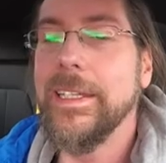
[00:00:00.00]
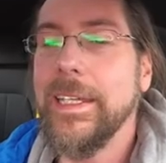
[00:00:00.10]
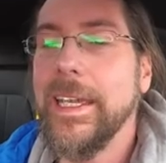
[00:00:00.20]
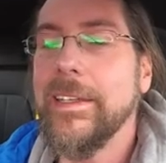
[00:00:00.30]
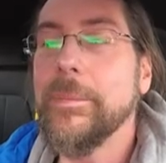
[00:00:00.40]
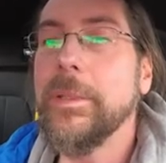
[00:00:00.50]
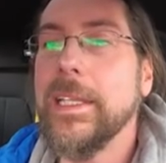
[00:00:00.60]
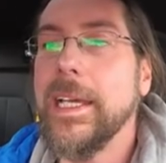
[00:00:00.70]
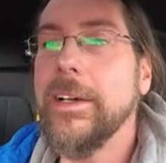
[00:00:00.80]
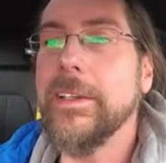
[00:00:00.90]
It gets a bit
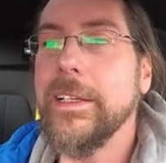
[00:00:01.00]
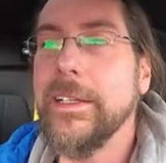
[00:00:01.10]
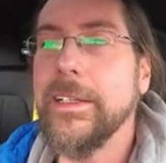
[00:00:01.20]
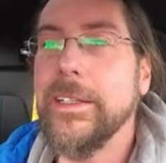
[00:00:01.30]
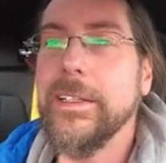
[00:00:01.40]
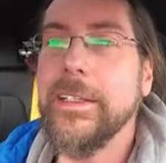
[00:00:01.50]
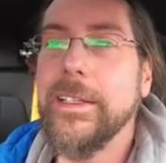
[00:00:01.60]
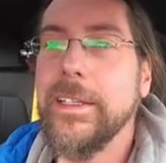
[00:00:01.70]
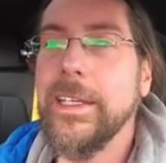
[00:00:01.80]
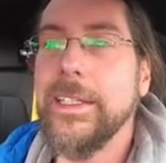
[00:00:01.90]
louder
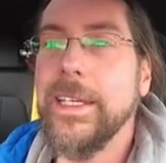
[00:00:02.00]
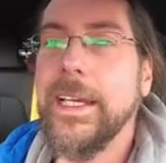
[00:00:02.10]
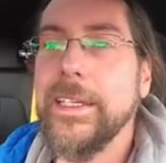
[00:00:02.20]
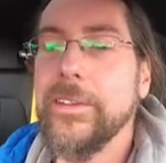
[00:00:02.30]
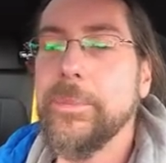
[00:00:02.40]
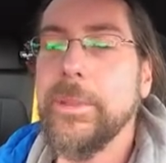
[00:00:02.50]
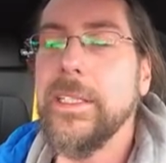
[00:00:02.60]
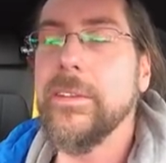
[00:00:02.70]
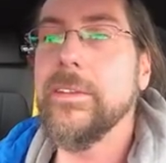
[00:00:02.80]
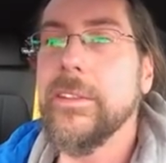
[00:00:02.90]
at higher
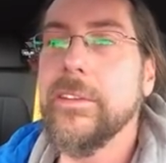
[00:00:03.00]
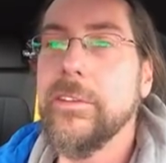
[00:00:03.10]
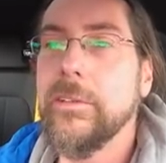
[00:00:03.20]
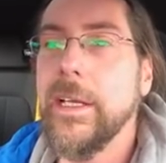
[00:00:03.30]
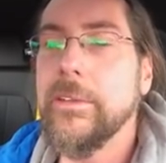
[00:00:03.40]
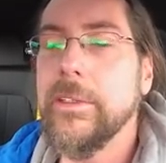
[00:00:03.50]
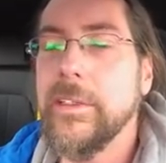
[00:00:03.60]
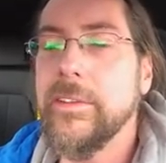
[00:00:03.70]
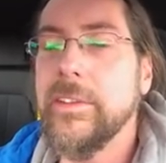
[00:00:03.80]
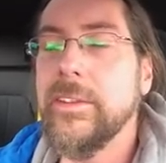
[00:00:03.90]
speeds. It's
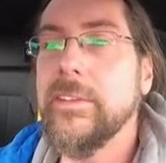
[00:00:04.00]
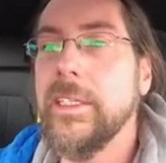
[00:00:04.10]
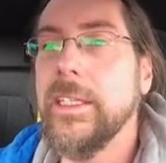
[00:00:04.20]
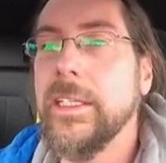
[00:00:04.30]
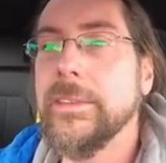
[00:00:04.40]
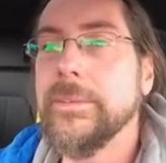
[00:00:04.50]
260.